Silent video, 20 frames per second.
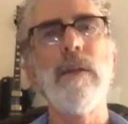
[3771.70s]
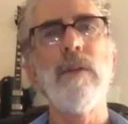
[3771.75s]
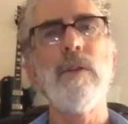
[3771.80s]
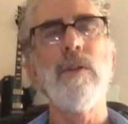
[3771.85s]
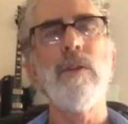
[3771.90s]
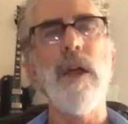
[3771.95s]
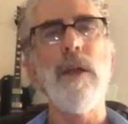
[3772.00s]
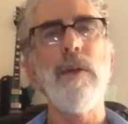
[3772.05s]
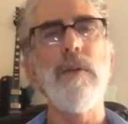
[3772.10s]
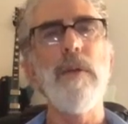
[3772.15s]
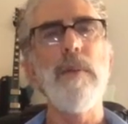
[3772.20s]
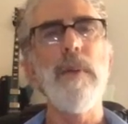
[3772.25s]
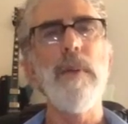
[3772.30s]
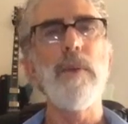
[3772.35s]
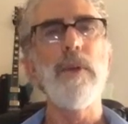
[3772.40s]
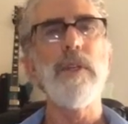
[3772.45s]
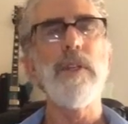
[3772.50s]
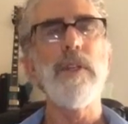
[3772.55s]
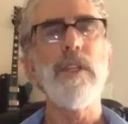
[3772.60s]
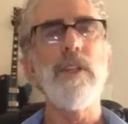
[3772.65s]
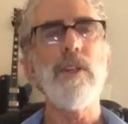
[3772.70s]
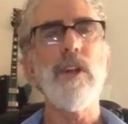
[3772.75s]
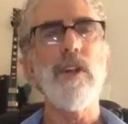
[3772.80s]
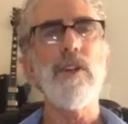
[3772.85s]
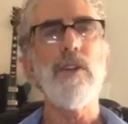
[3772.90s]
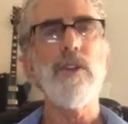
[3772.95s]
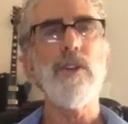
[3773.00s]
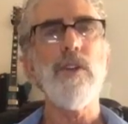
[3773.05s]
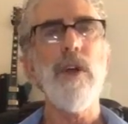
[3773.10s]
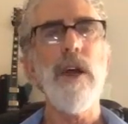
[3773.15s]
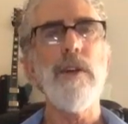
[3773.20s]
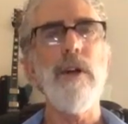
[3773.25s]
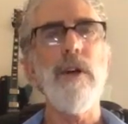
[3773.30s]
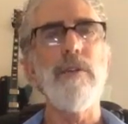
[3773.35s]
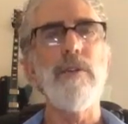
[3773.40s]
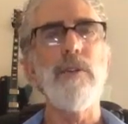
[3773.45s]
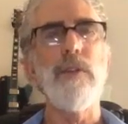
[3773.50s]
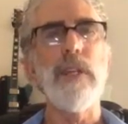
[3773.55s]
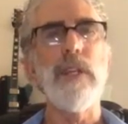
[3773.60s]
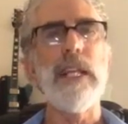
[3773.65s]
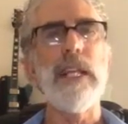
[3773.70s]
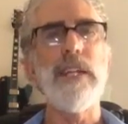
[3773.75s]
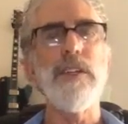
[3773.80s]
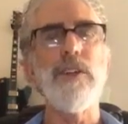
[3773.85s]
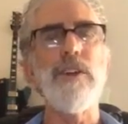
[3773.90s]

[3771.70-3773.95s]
Try to remember as he starts to trot off, really let your